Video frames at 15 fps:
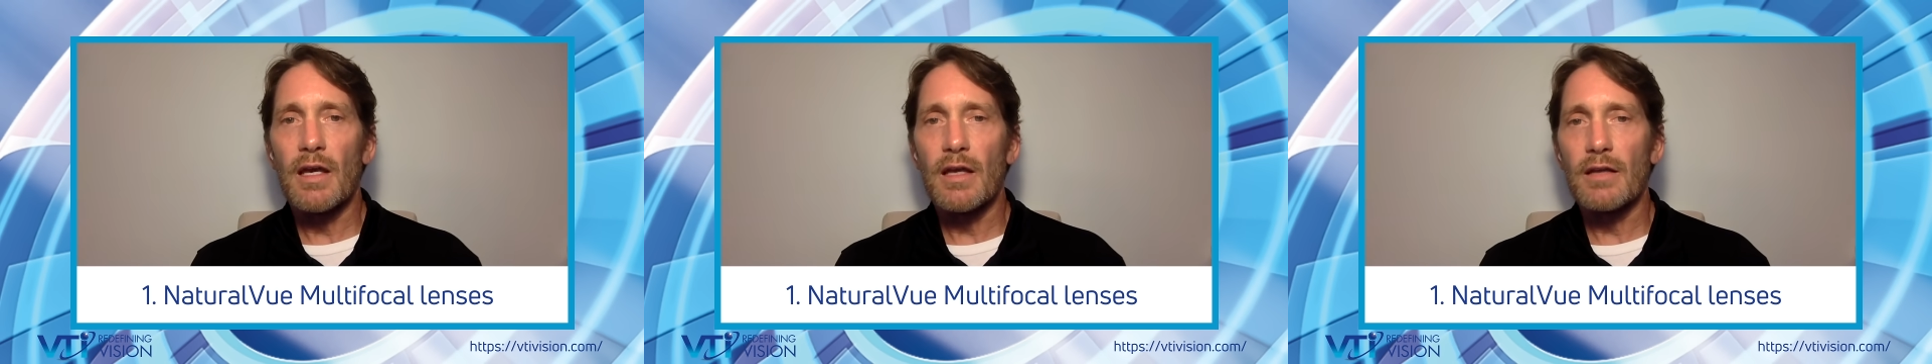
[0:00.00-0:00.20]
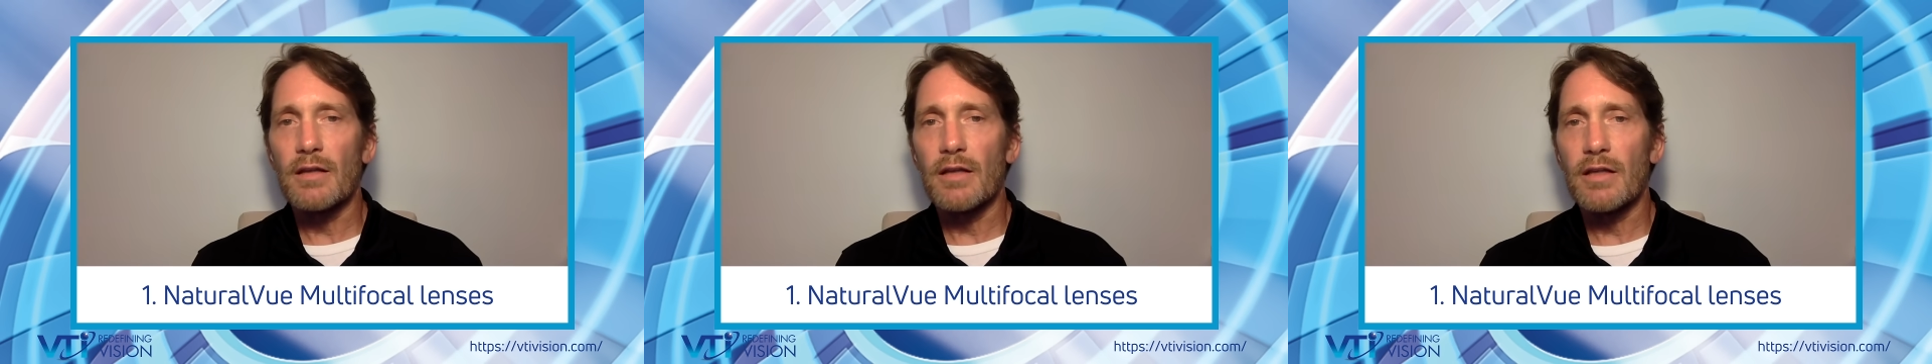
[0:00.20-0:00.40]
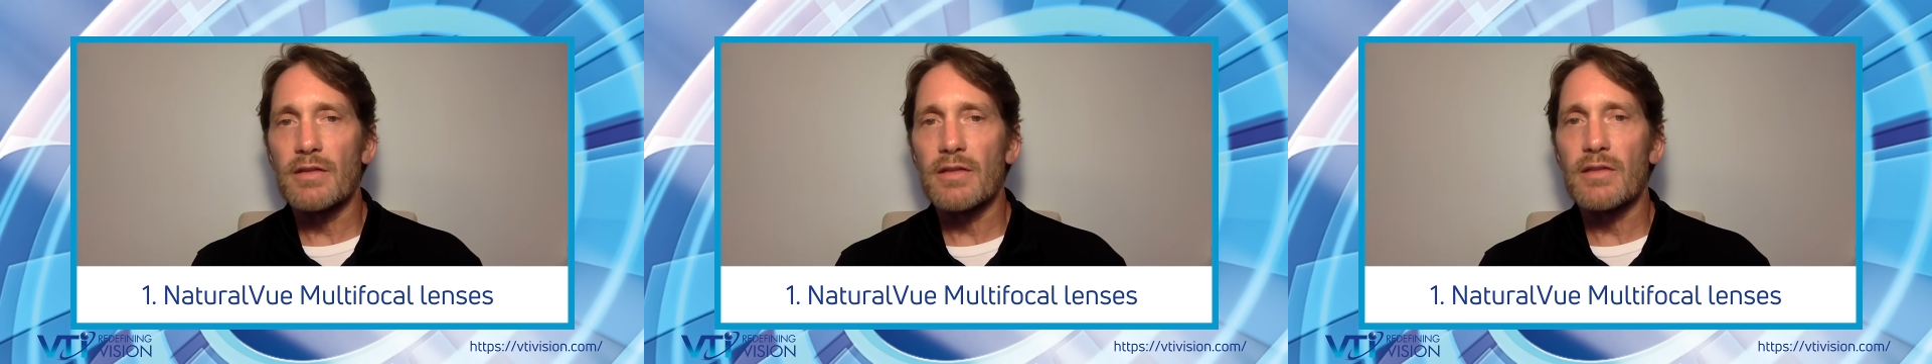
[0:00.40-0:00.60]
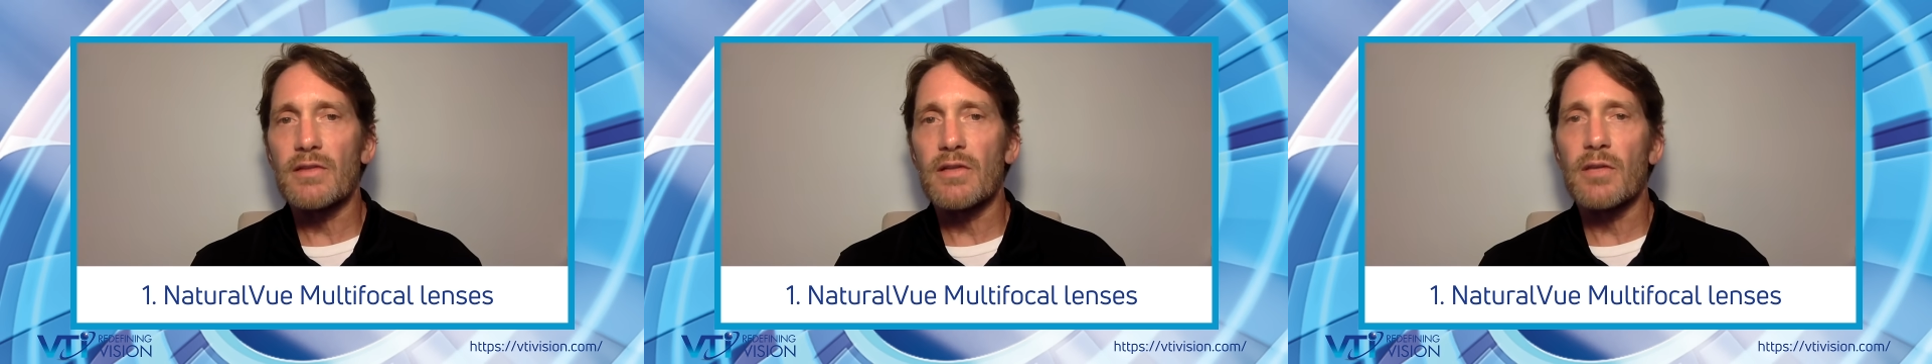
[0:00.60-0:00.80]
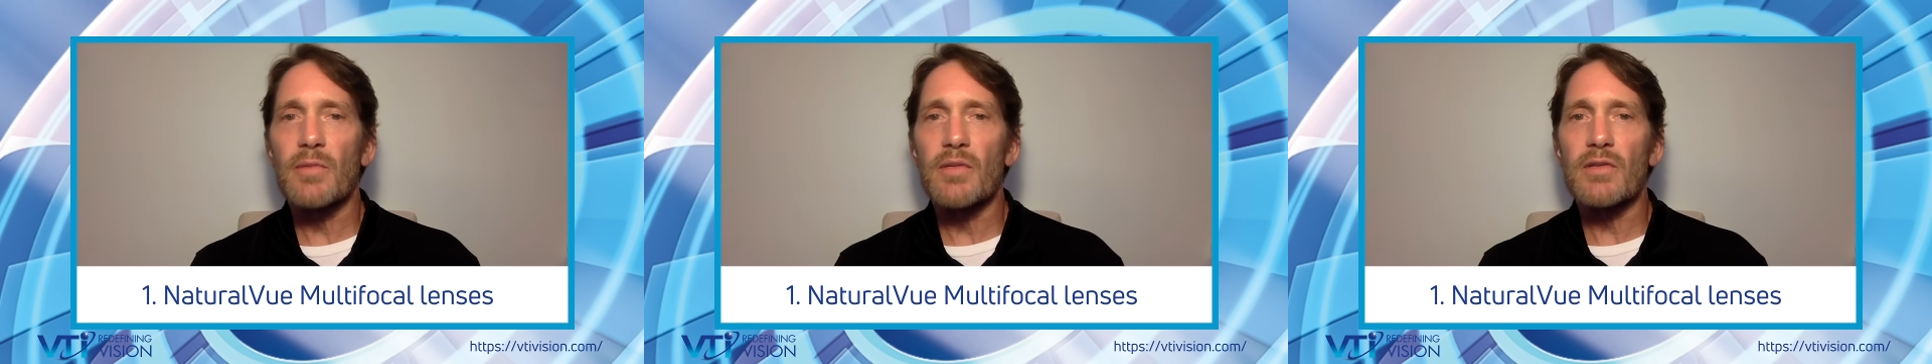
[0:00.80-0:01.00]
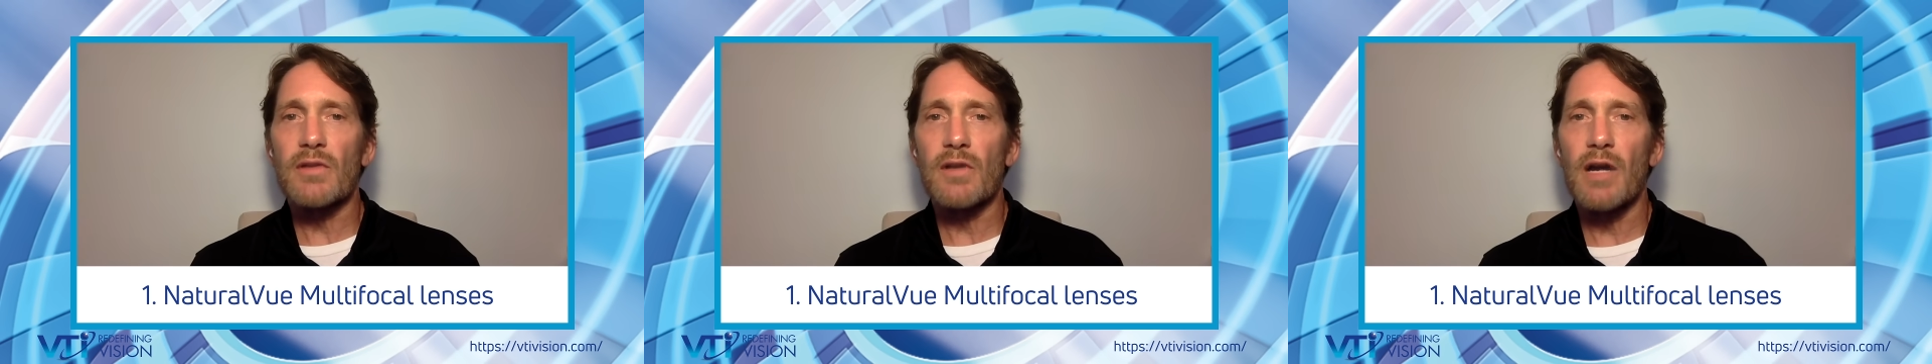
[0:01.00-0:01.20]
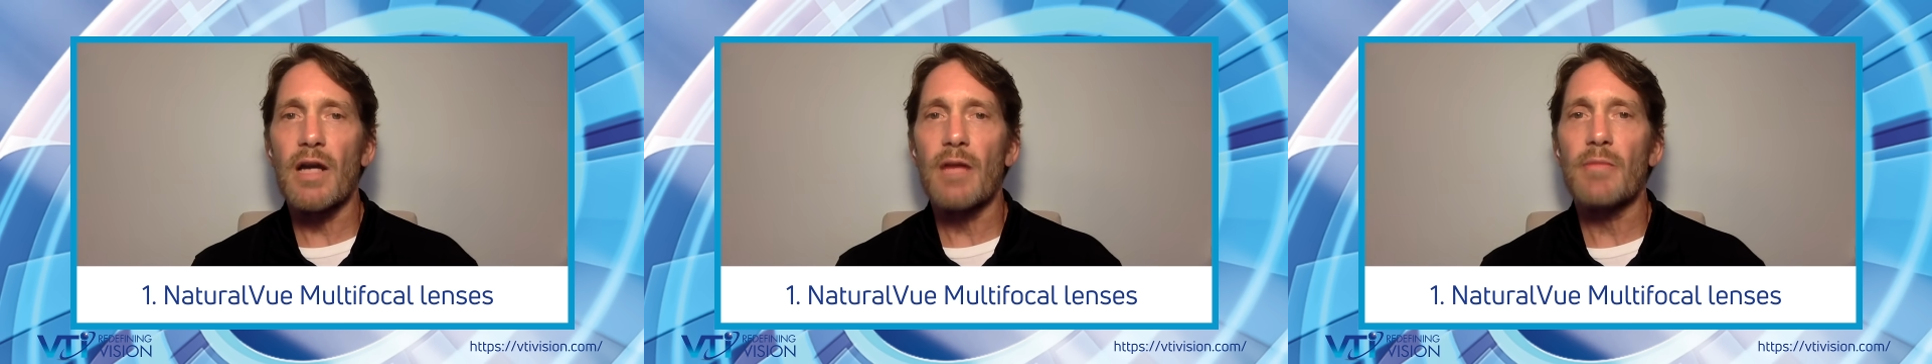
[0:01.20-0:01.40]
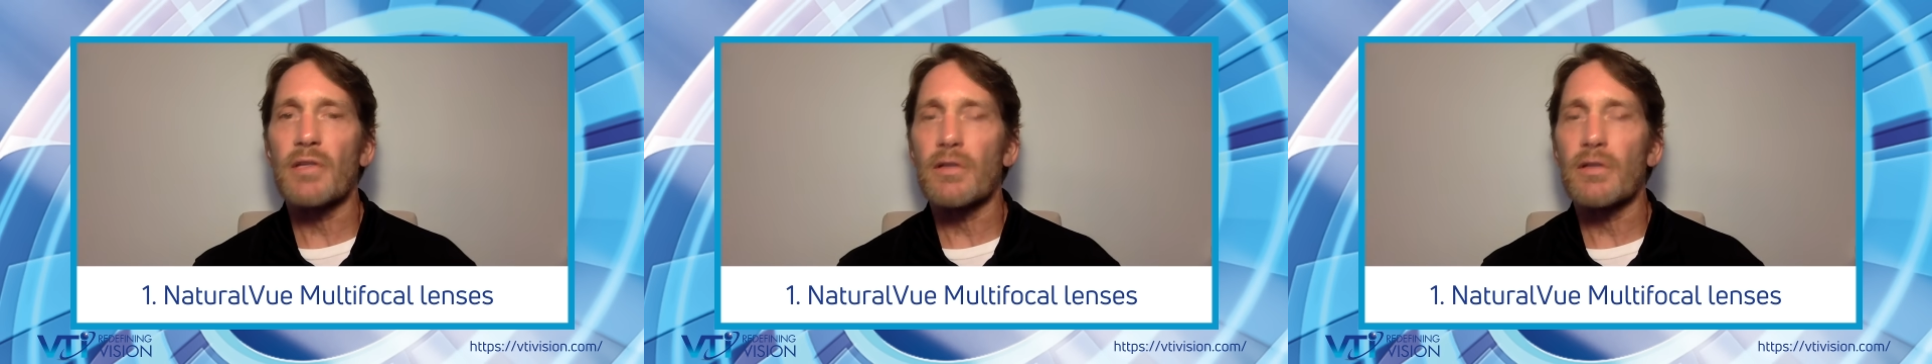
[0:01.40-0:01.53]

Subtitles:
and lenses are prescribed